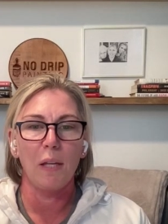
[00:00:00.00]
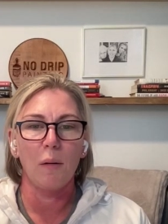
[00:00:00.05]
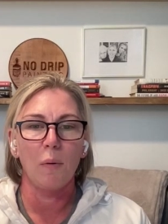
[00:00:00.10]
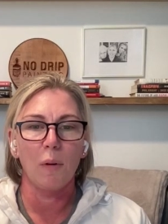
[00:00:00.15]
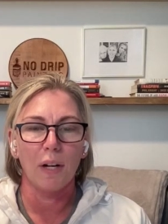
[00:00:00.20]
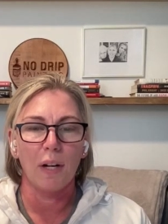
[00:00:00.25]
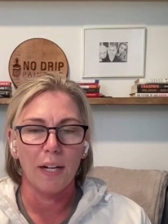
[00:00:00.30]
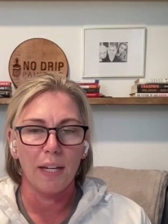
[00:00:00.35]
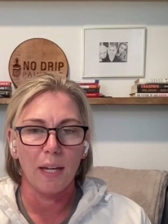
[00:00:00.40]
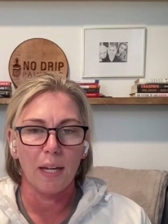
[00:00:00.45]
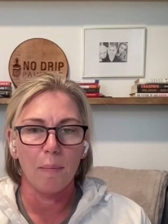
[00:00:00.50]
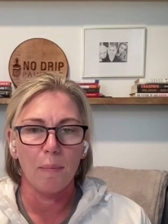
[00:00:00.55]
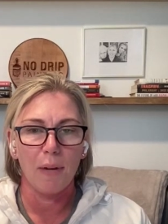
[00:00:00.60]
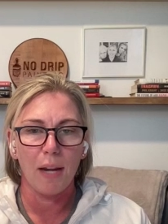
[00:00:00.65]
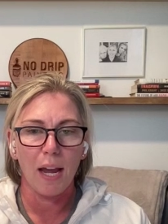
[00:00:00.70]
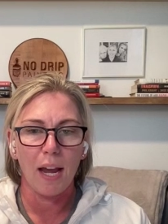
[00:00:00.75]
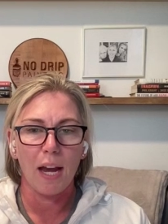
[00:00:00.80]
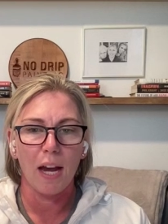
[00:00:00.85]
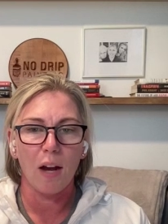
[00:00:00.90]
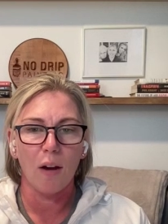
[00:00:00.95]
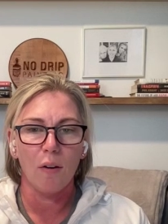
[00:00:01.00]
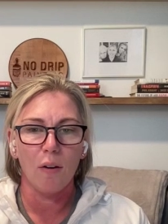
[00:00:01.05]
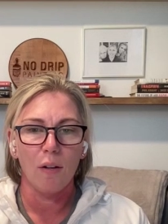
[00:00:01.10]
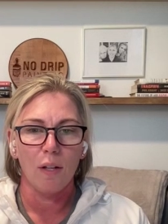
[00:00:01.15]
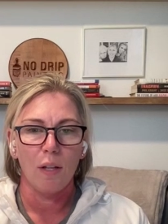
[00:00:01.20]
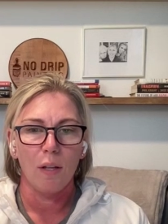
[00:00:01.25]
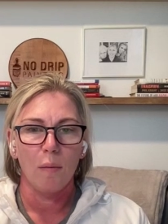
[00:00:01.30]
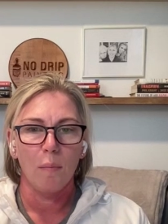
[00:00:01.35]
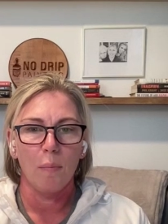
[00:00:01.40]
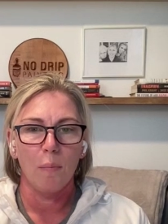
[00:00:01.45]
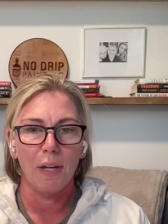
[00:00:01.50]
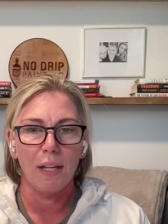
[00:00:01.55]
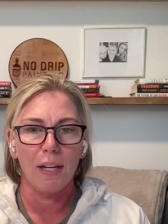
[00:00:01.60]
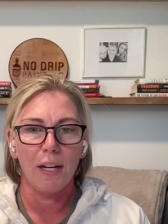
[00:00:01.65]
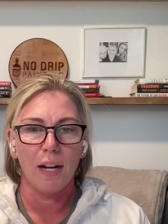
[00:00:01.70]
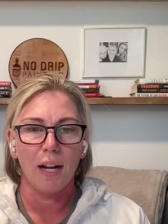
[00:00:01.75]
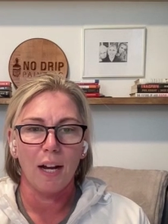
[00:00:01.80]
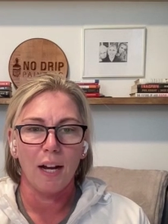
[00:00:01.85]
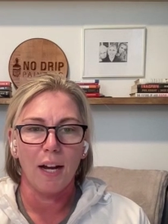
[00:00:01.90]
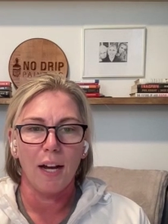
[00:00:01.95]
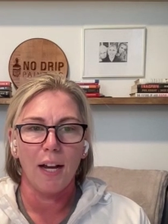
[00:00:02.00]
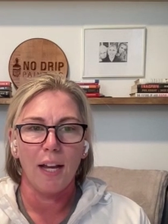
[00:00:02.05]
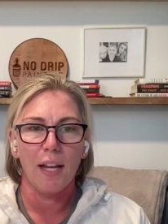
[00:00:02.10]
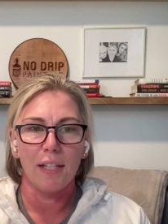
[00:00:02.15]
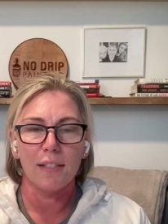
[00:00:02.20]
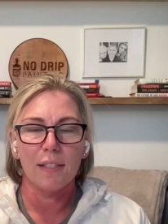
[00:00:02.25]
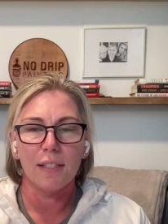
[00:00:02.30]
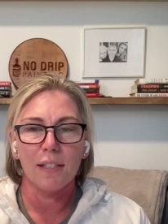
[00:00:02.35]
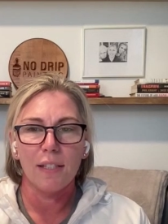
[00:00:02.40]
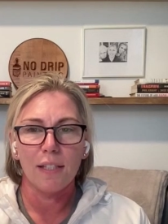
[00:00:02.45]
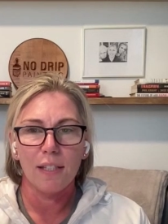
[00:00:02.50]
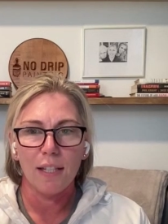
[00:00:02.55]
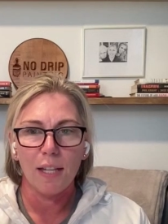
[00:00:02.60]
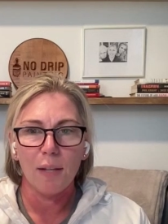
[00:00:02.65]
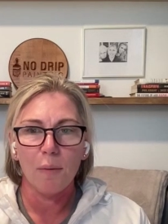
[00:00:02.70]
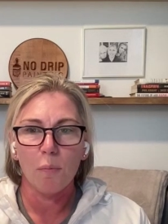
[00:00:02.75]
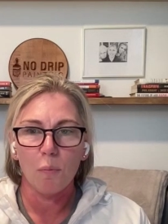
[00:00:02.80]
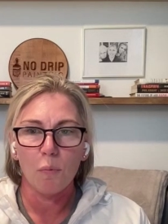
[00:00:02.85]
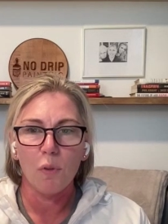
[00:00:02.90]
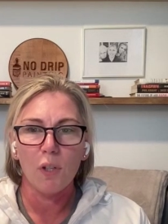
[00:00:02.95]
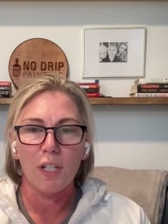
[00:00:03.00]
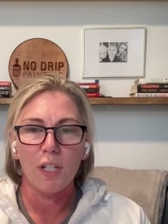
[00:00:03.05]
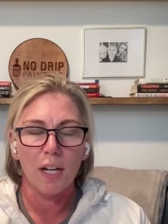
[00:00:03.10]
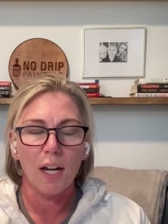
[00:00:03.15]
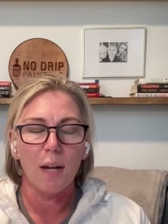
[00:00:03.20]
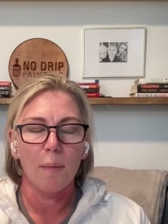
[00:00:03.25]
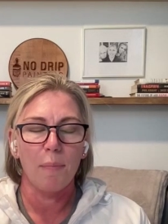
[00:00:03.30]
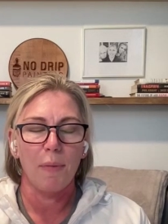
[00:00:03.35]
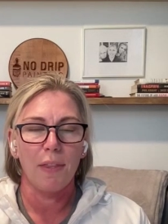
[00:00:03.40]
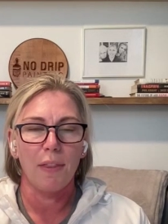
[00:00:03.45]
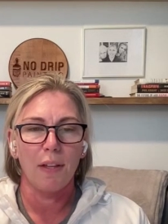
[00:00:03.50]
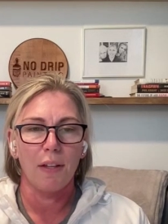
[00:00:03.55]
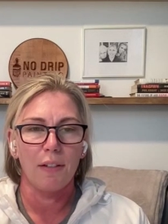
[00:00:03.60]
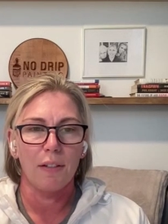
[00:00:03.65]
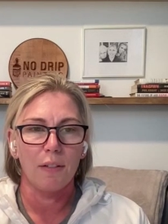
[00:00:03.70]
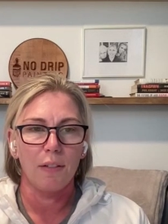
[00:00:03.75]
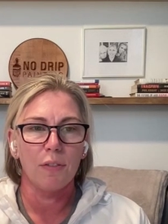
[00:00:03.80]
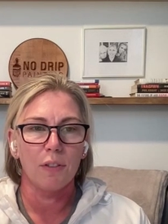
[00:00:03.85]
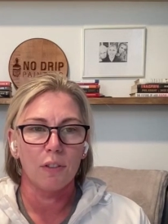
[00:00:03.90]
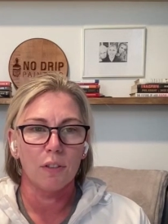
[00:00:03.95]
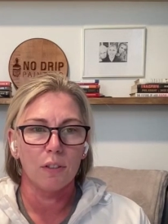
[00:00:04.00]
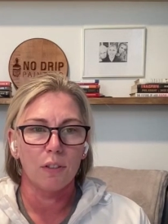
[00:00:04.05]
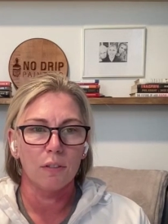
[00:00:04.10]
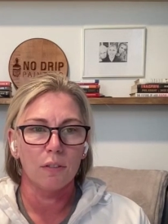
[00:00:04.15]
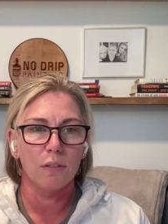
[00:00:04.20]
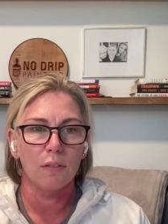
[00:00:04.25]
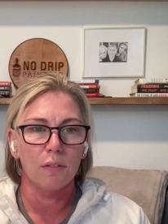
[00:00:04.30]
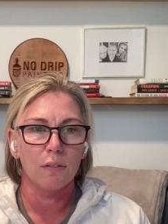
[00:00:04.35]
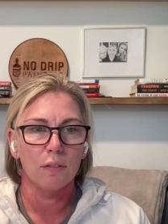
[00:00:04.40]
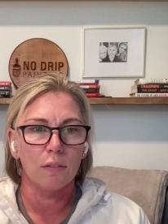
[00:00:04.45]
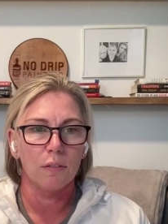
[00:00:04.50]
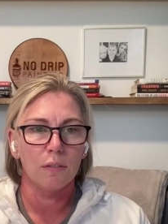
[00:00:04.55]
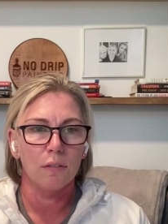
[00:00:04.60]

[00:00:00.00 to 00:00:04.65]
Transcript: being where I am now, but it would not be that difficult.